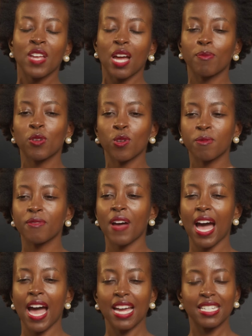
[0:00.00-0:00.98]
And because we've
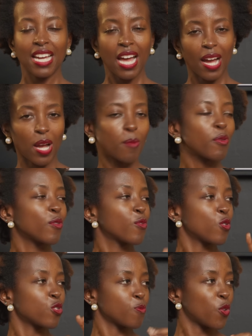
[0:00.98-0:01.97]
had a couple of
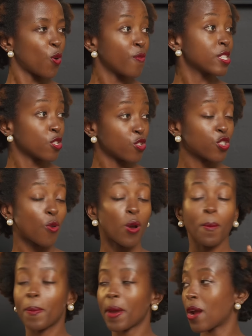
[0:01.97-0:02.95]
con- conversations
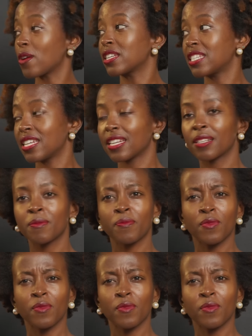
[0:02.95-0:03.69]
around parenting,